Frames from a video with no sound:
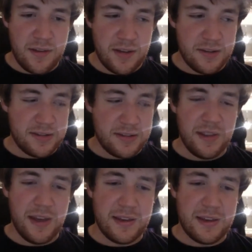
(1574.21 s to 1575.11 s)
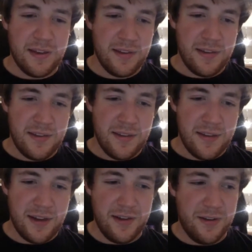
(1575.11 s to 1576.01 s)
It just like
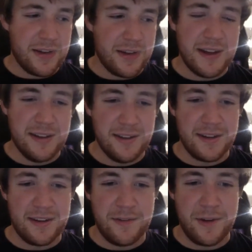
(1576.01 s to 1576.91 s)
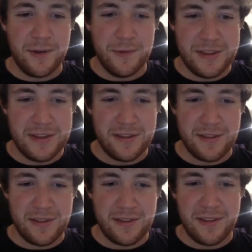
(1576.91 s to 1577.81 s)
I don't know, it kinda sucks if you're one of
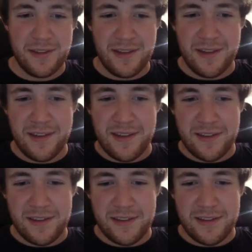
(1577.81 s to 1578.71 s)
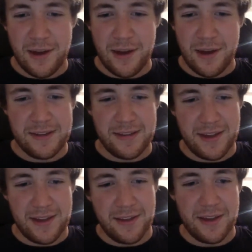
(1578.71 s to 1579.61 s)
these companies that
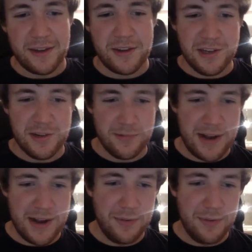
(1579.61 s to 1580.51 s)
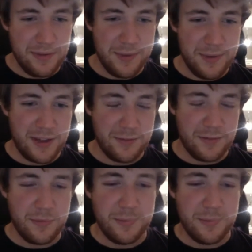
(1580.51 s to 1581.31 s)
gets like trampled by Google.